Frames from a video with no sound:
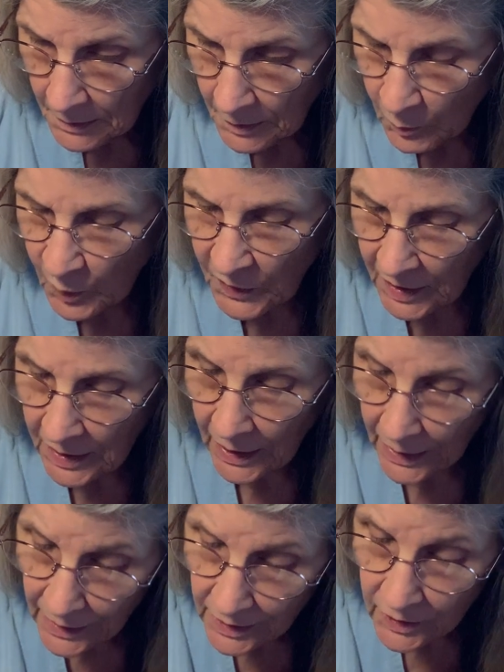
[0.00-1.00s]
But the
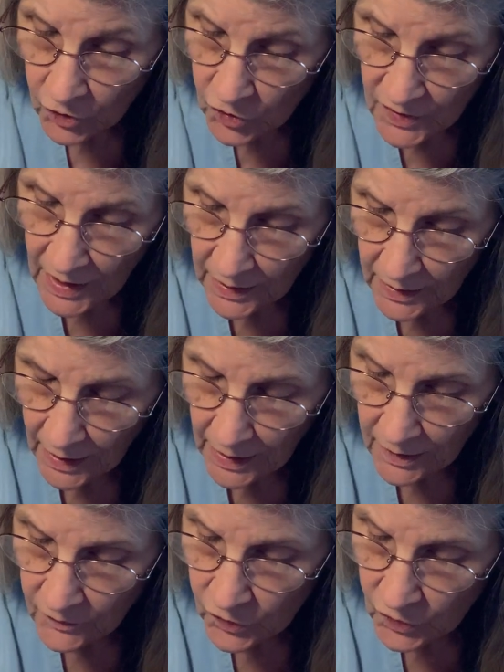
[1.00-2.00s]
cage, that Eight
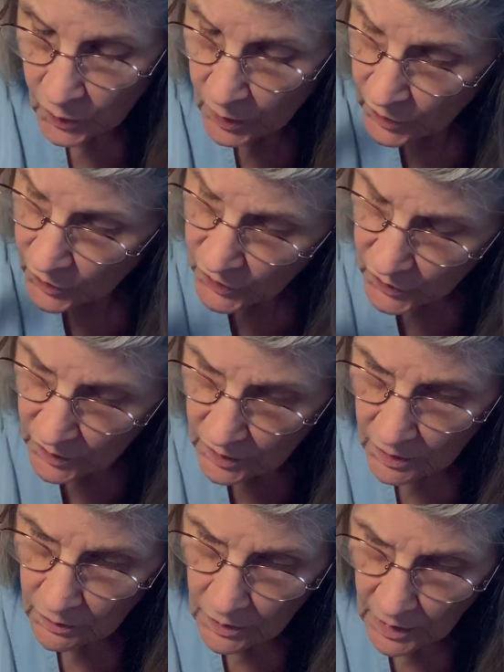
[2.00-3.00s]
of Swords
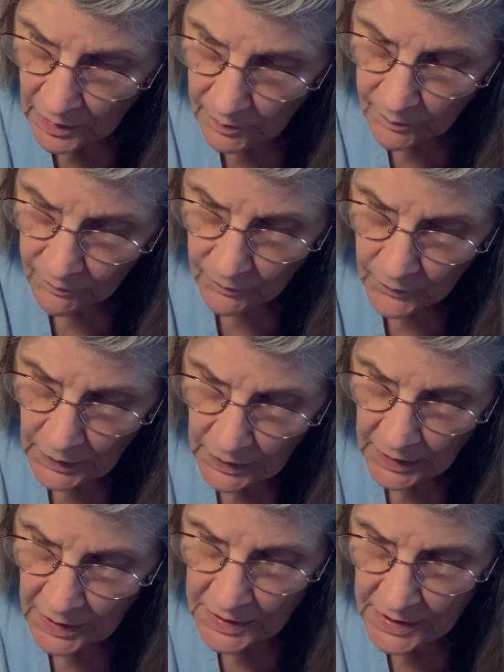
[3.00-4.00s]

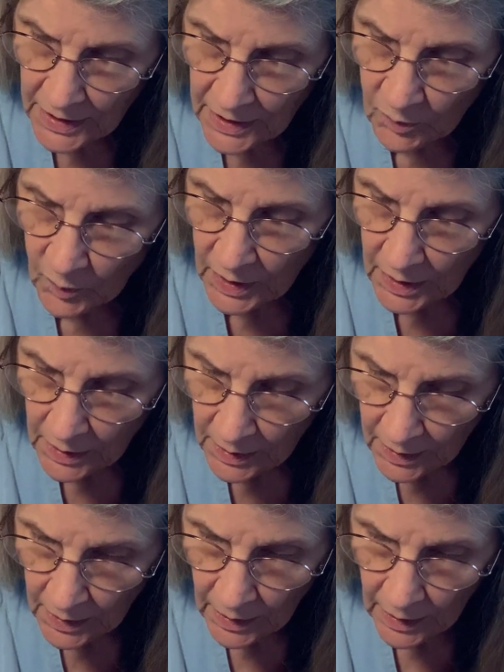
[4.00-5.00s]
containment,
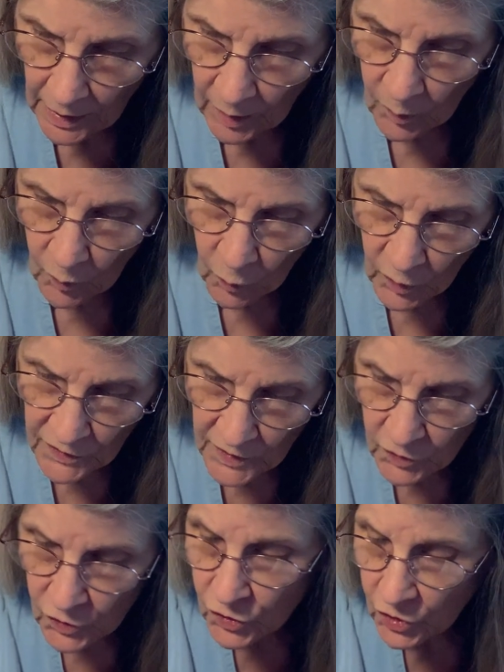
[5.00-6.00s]
with
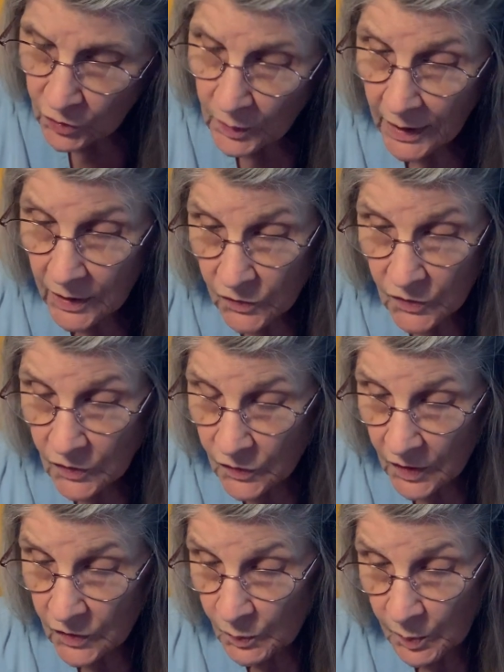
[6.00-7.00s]
these 2 8s
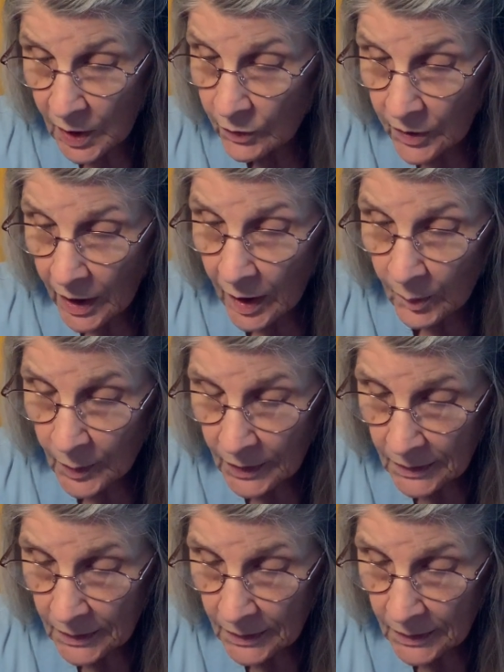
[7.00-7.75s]
is blown up.